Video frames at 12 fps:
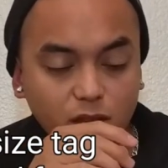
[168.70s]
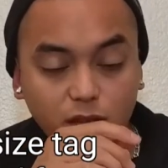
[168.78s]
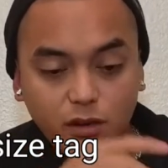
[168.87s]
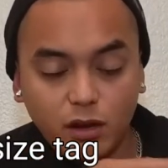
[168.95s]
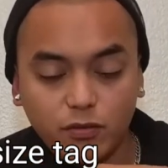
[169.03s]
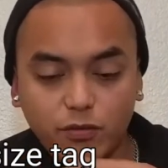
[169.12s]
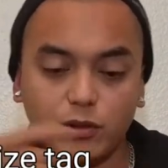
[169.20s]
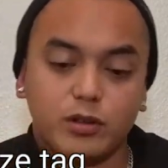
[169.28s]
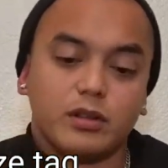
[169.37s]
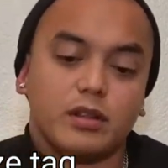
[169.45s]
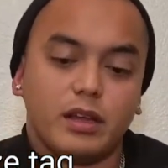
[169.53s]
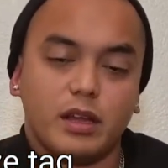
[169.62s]
an on
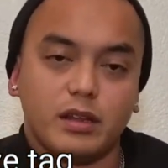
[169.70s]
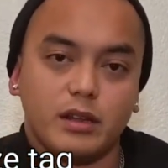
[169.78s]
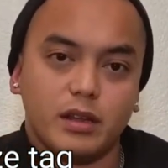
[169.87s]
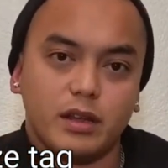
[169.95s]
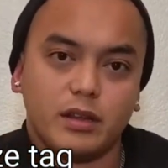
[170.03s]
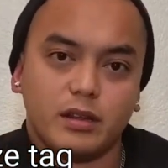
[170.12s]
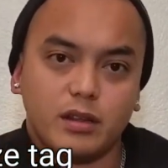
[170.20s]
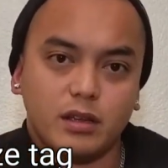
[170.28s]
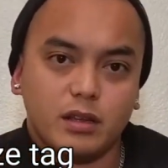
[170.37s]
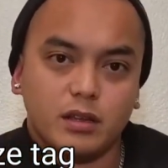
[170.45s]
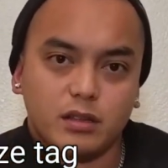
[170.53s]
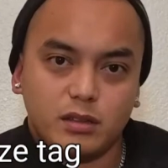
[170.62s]
foot and then
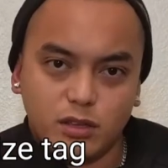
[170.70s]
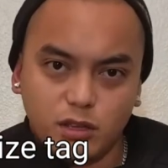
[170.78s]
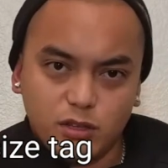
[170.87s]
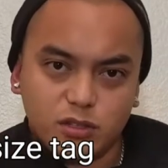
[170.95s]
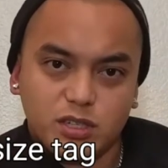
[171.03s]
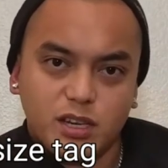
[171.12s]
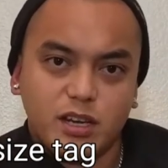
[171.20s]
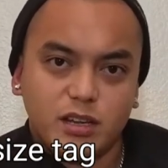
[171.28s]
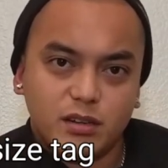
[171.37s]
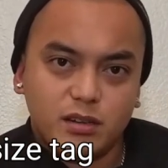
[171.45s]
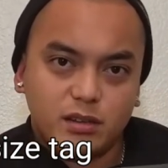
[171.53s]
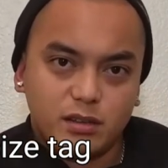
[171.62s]
the other
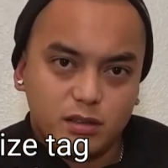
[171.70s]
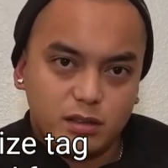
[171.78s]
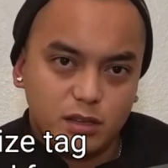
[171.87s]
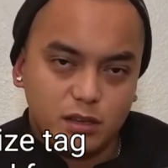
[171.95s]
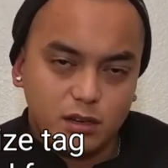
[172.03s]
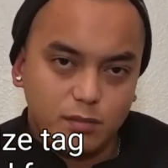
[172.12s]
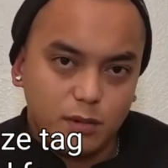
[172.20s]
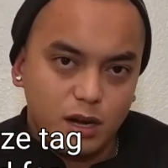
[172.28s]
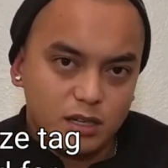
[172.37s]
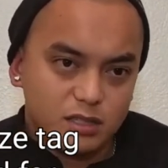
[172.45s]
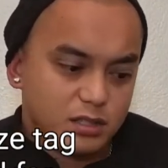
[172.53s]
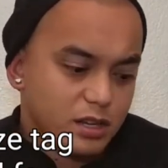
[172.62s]
side the uh,
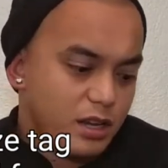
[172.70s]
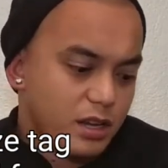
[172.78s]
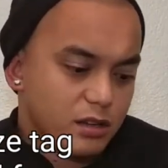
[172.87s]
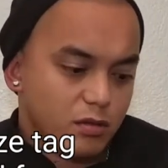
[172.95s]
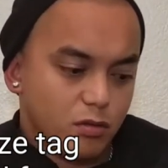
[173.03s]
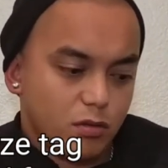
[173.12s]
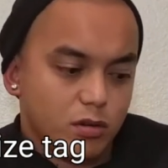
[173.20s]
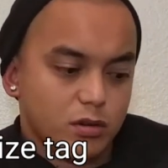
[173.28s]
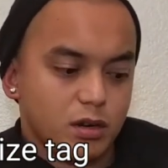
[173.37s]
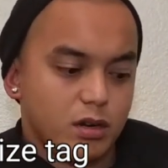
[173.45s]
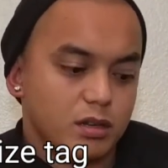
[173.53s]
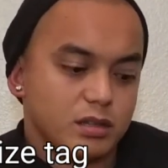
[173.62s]
box tag
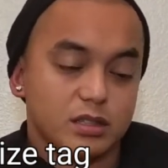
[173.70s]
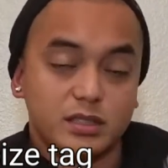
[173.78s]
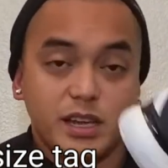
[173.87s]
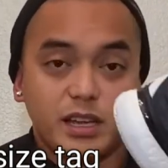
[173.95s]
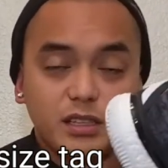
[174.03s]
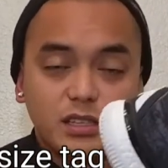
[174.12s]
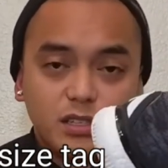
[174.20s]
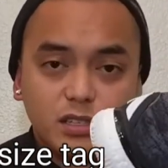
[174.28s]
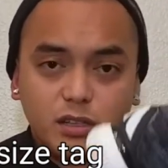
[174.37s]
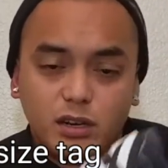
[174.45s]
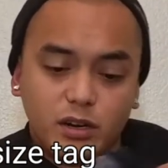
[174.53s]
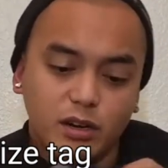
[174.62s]
or uh, the tag that's
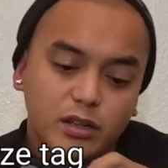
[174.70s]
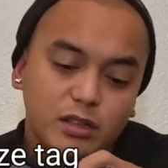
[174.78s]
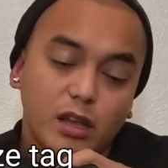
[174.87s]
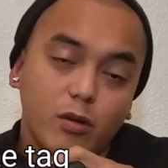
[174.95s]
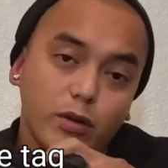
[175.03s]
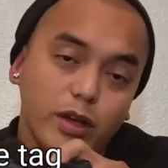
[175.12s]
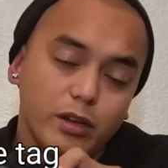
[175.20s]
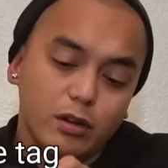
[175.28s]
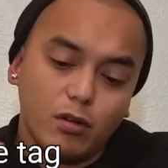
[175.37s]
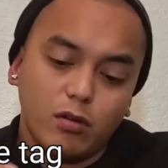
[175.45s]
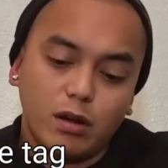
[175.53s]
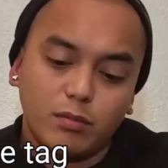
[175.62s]
in there. That way I
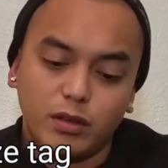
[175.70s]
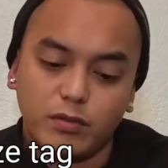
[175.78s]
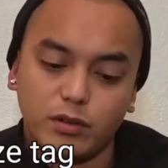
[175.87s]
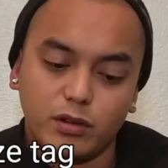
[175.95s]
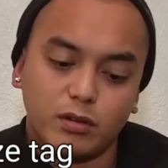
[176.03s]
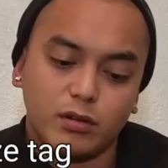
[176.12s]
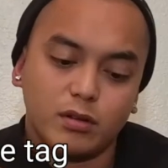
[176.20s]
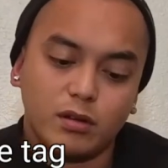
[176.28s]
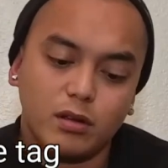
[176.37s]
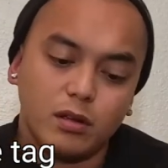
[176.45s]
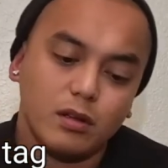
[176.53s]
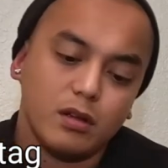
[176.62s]
know I'm giving
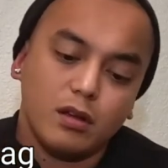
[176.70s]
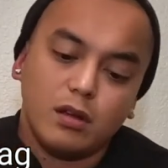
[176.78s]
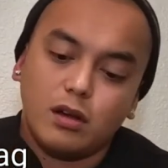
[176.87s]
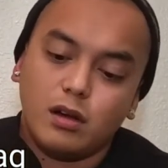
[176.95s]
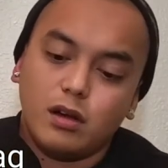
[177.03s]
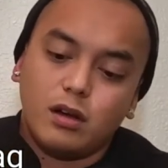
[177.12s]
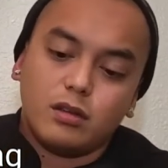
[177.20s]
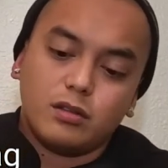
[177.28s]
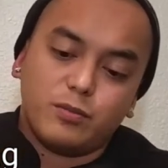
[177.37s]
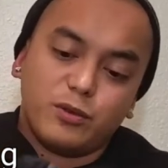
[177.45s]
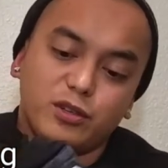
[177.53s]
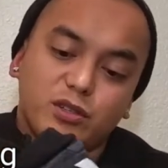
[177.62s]
uh,
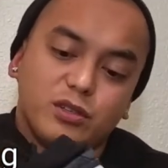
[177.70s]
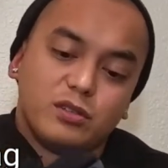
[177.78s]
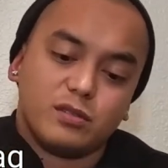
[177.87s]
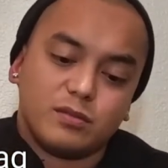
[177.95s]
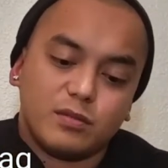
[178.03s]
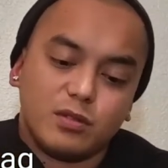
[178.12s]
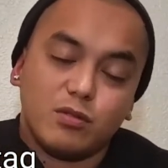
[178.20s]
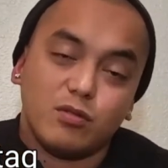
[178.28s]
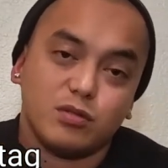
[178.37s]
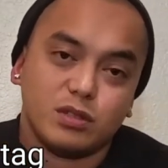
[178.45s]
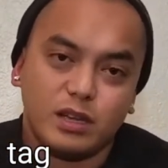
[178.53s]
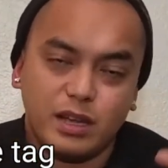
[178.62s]
the person
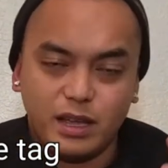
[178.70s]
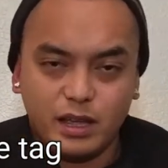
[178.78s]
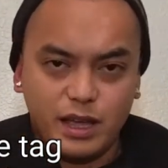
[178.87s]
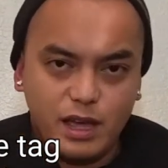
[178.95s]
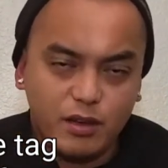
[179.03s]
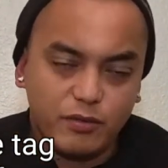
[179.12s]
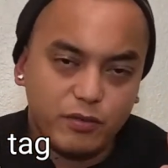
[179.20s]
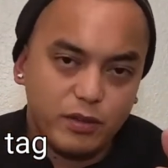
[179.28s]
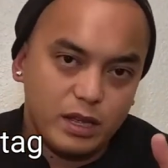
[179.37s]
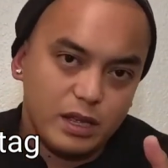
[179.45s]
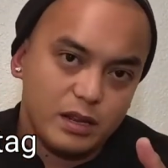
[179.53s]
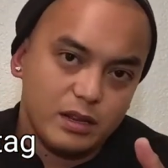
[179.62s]
who's an 8
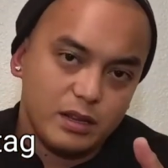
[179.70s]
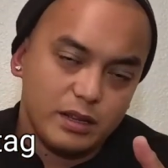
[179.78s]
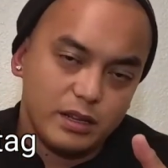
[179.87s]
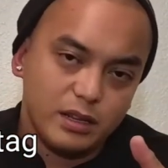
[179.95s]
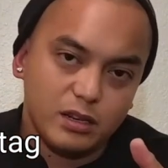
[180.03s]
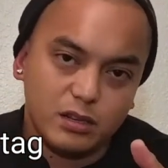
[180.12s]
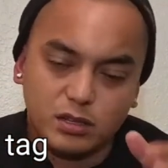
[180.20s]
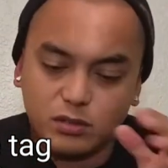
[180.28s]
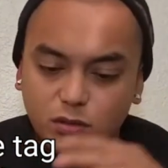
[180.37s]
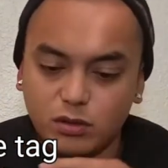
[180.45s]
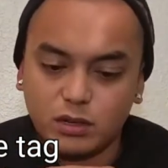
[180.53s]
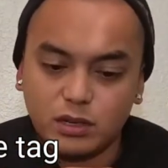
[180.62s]
half in
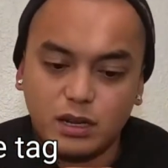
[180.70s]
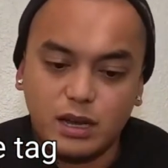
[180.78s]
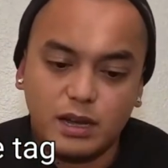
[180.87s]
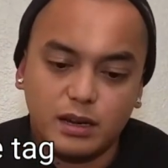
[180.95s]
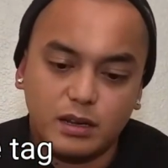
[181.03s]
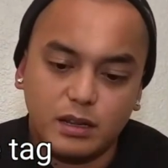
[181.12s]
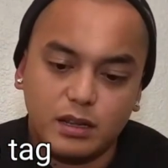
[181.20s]
Adidas or a 9